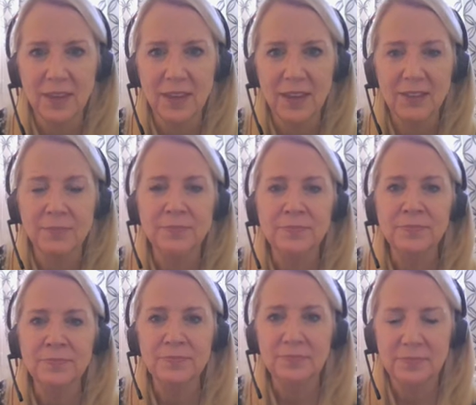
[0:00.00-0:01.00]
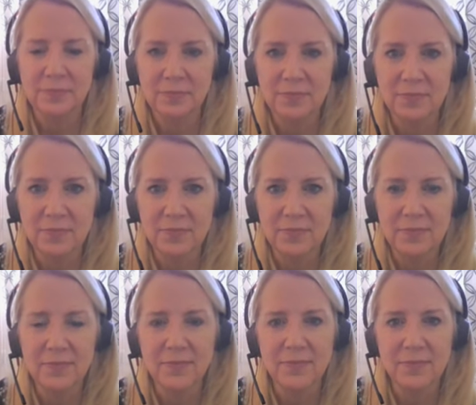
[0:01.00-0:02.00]

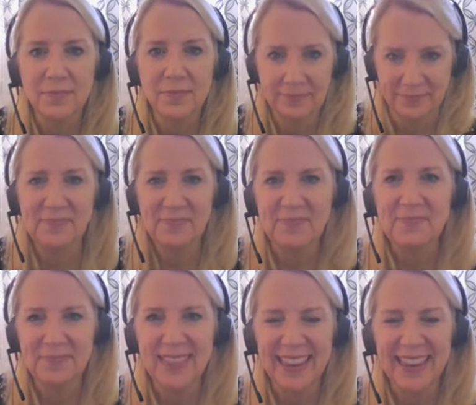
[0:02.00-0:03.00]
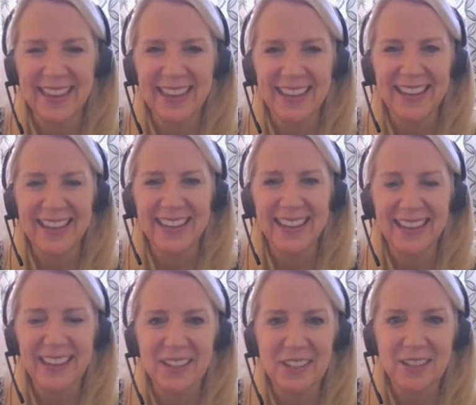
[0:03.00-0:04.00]

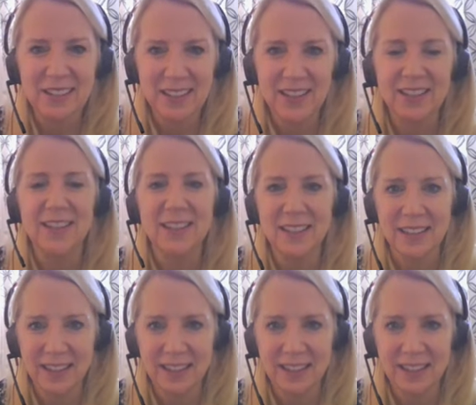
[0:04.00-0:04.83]
(silent)